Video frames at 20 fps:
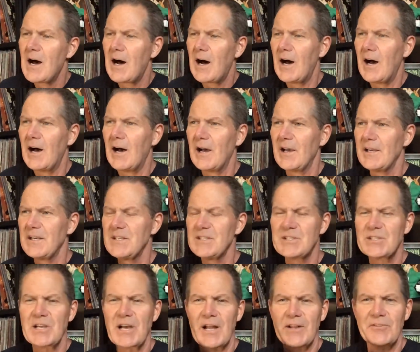Uh, he's
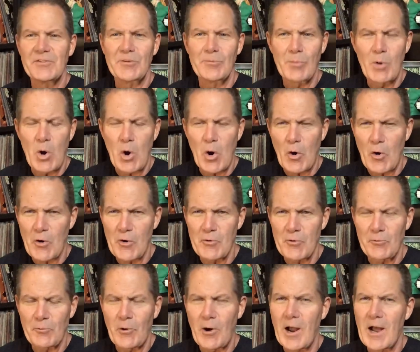got some hard
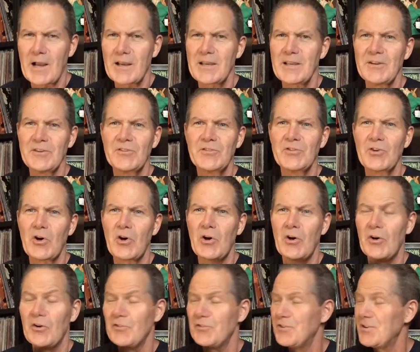rocking songs.